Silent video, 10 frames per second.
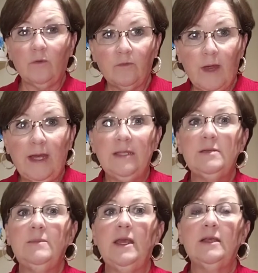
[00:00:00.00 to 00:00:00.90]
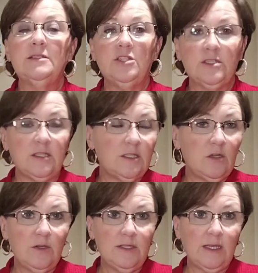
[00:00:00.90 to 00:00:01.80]
ready to mix just as
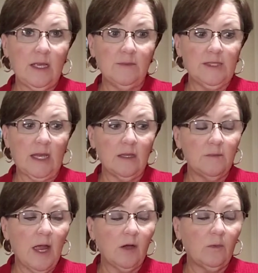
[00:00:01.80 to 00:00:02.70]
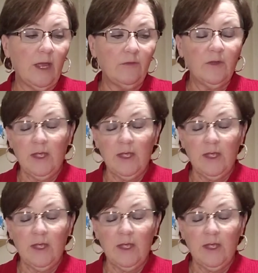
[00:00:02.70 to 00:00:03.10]
soon as it comes out of the microwave.